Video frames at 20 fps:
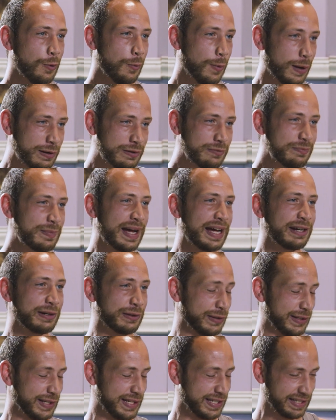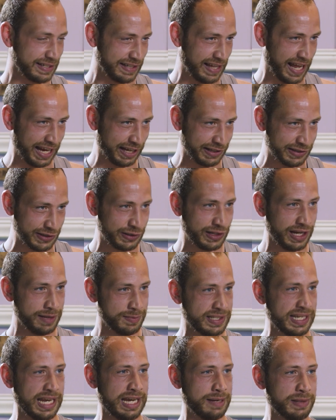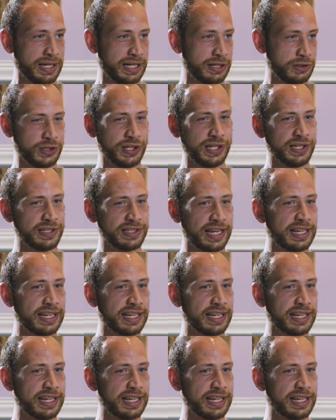Yeah. One of my earliest clients, her name is Amy.